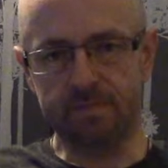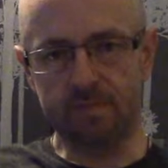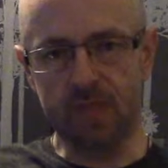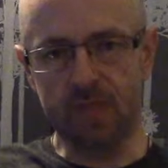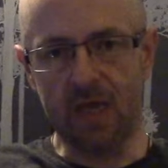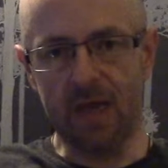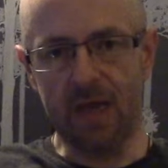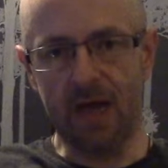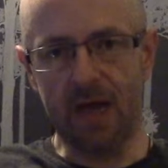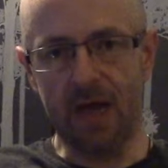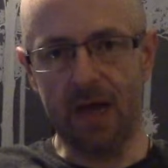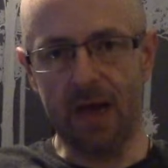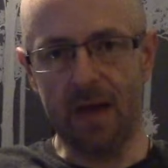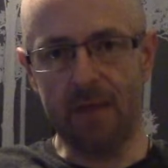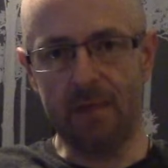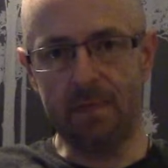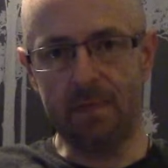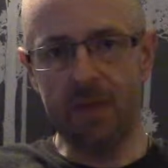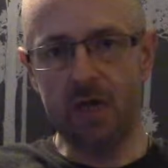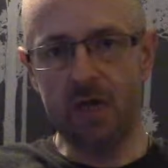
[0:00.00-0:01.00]

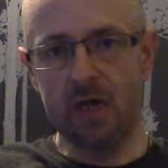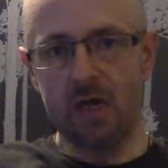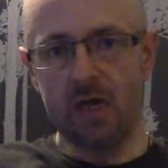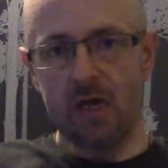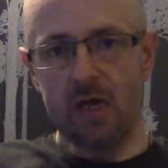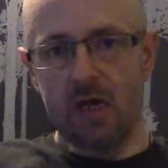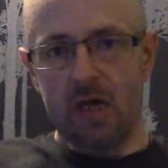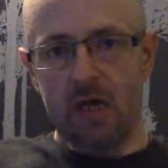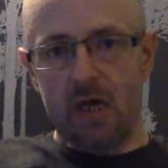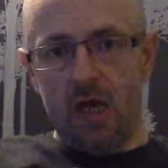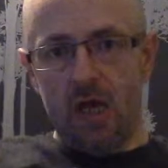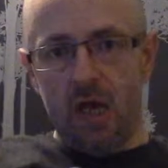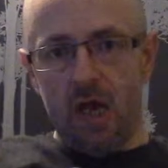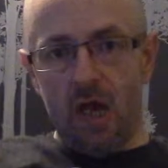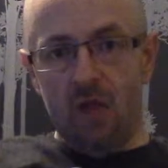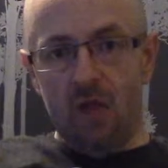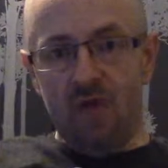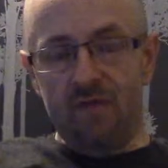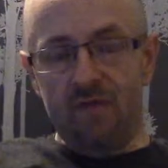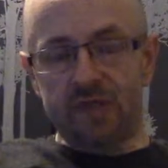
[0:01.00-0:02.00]
a
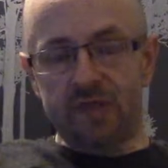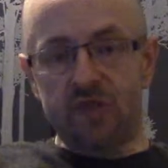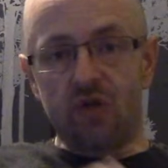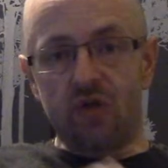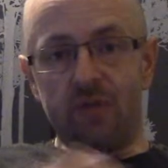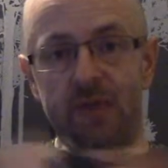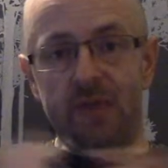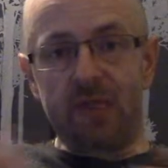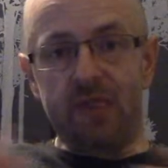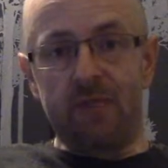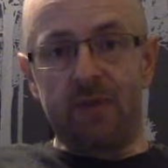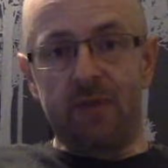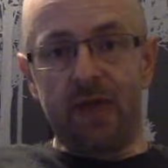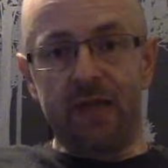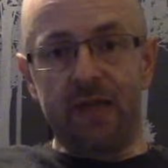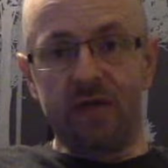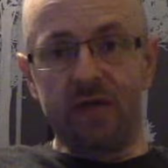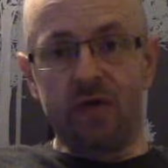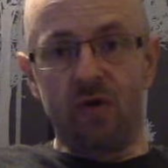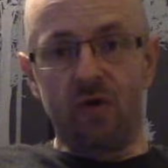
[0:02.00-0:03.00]
lot of it's going to be
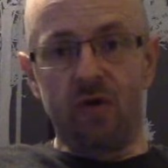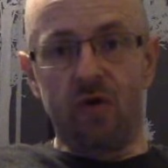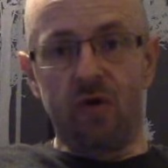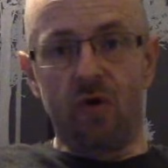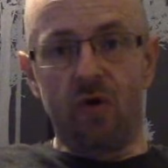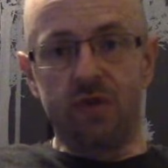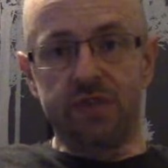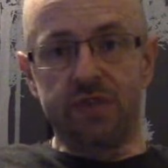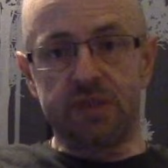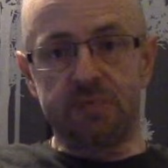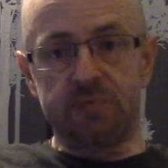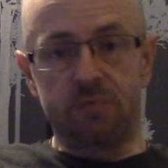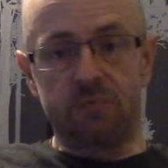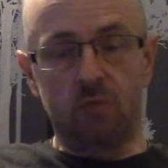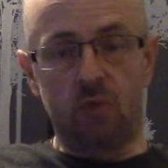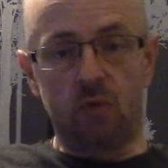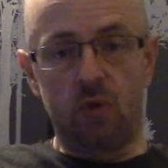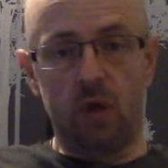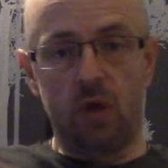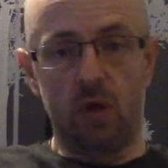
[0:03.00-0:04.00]
depending on just
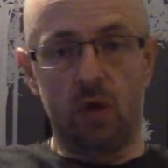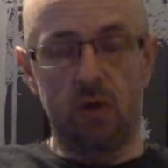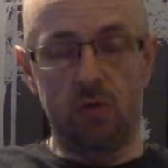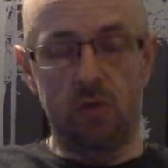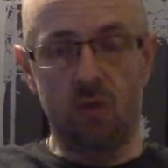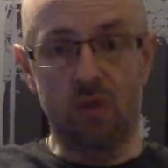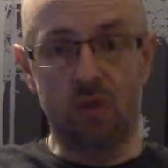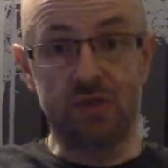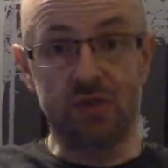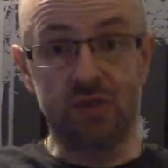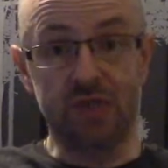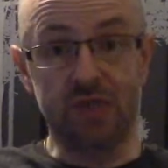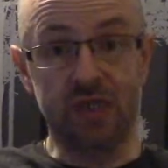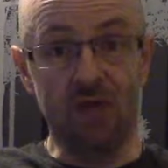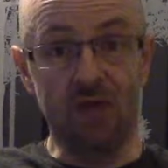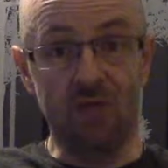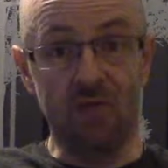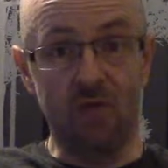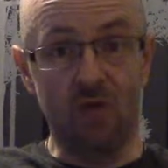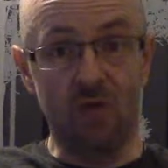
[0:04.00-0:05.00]
what's on sale
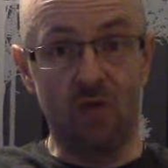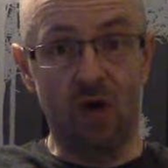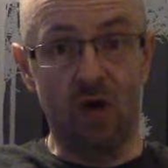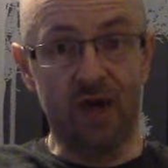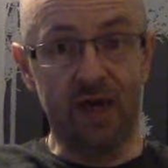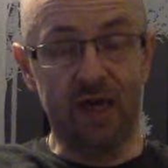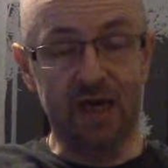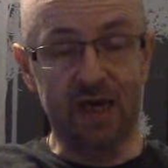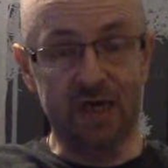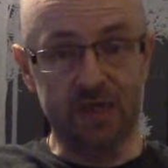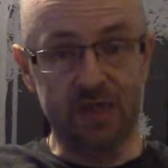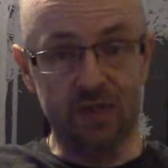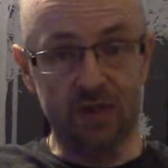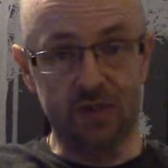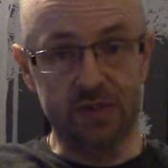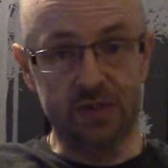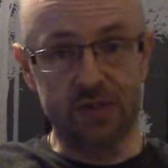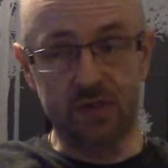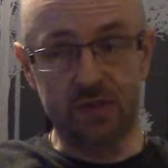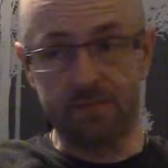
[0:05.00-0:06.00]
and what I can get a deal on.
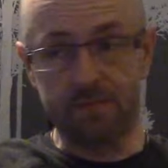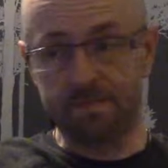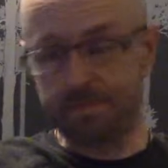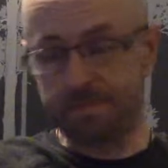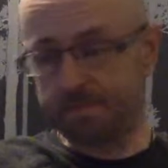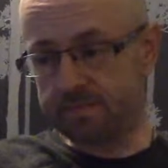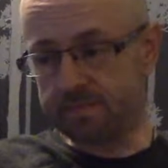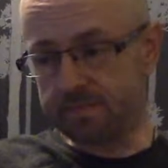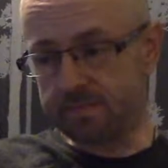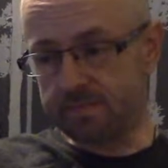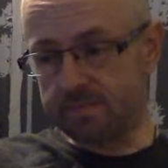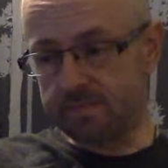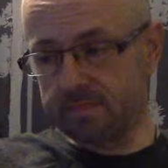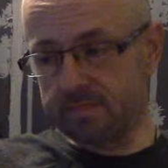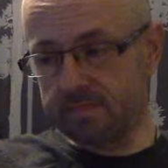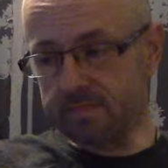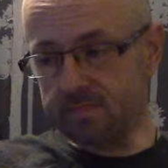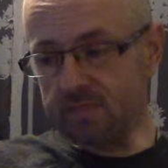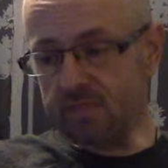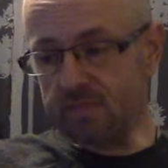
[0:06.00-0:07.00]
So
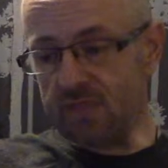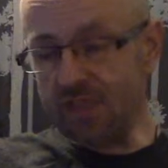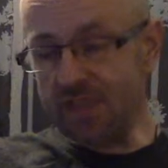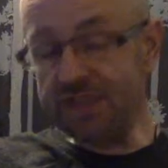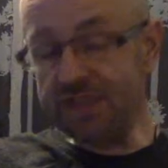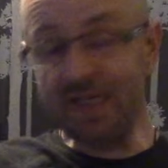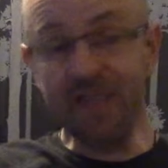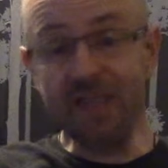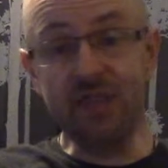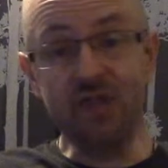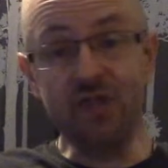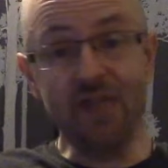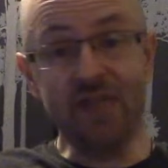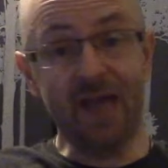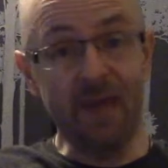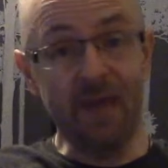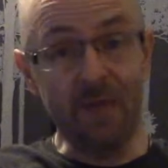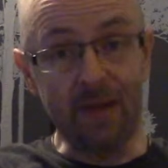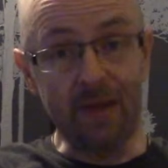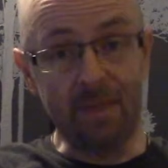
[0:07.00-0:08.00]
stay tuned
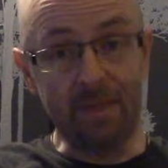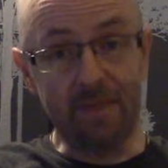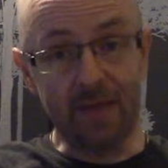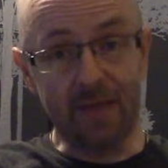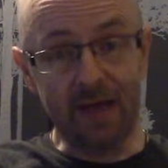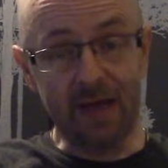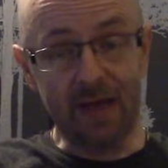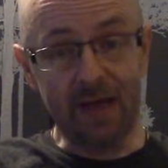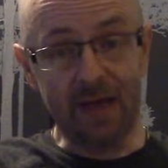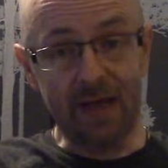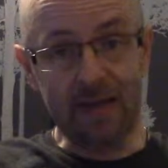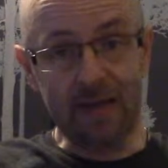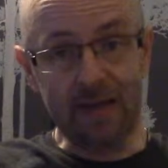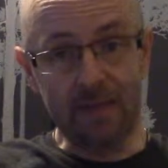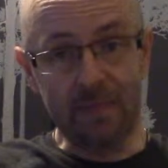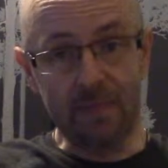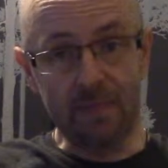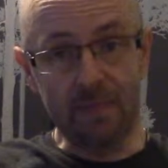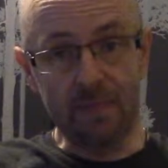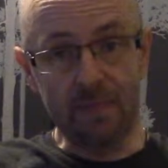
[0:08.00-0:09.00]
anyway.
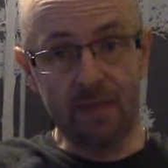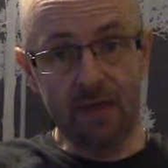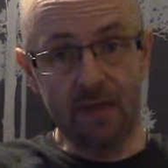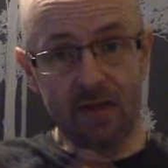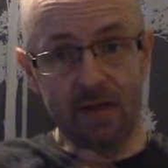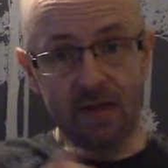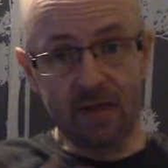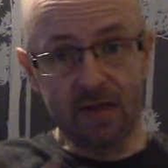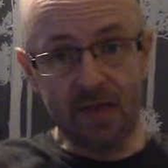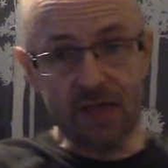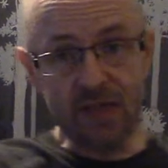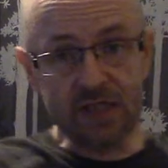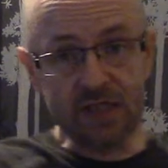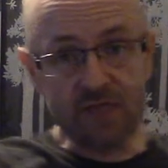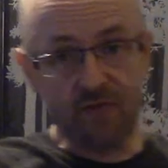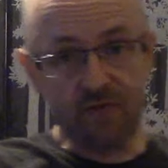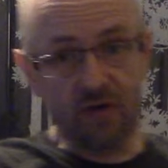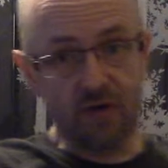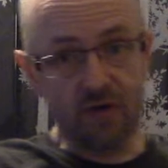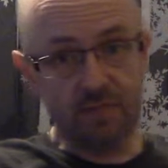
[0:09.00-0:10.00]
Thanks
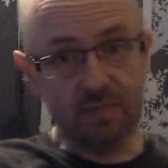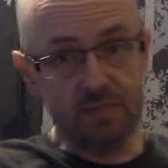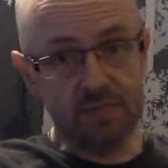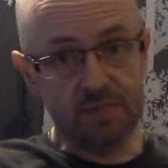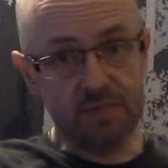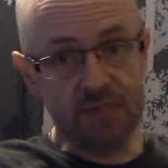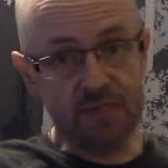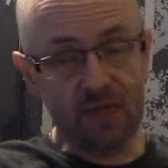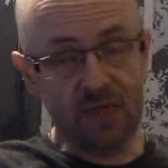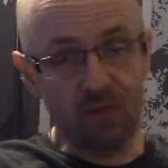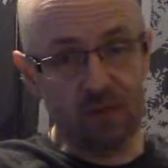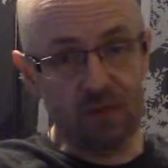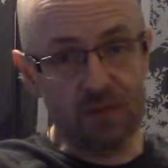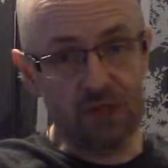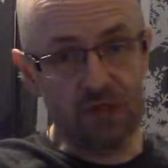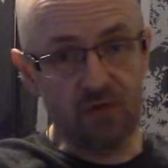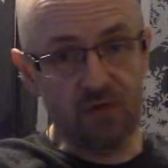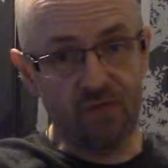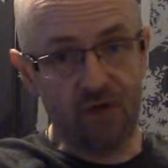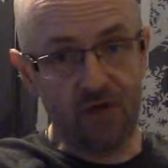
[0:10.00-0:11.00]
for staying with me
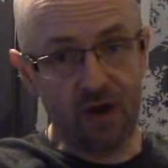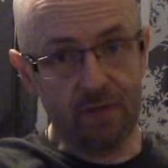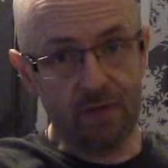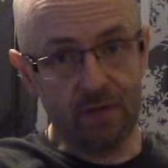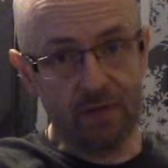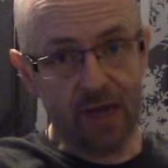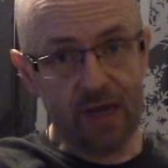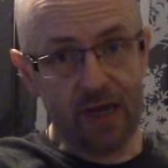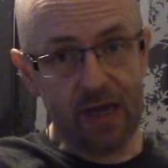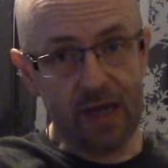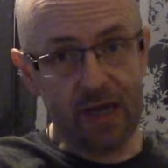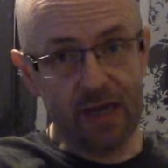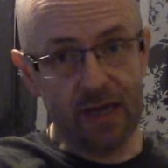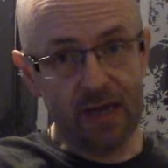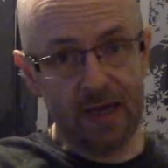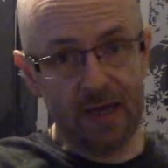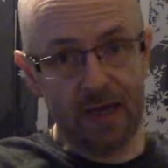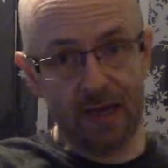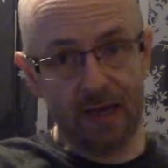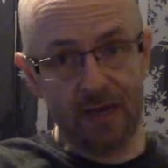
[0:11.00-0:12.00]
so far, and
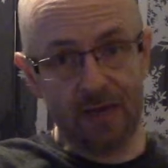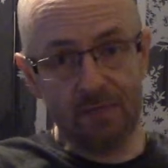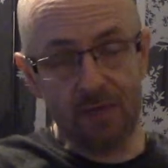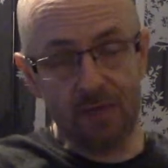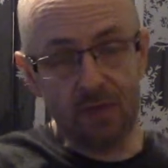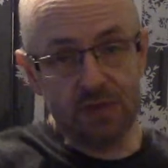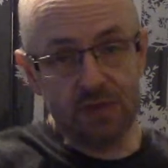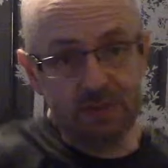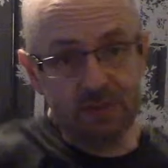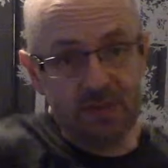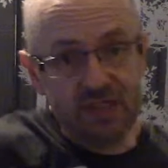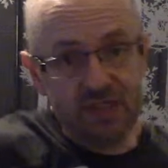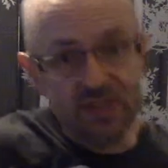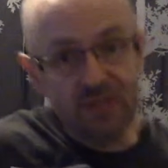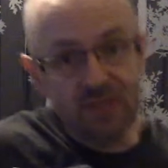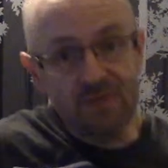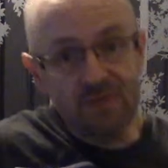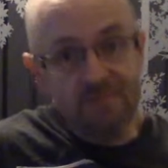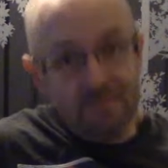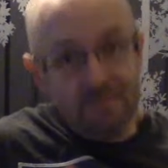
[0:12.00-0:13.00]
I'll speak to you
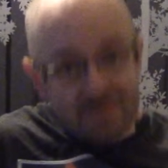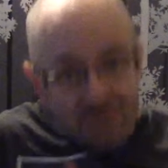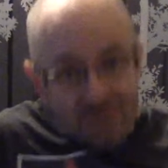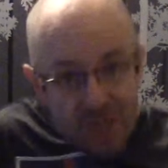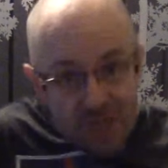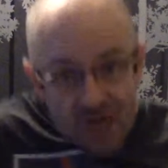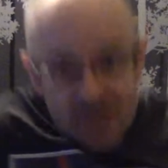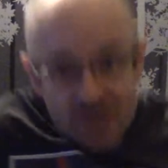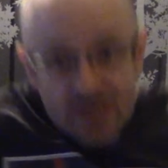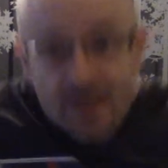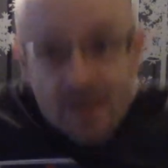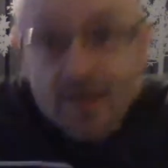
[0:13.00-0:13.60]
soon. Cheers.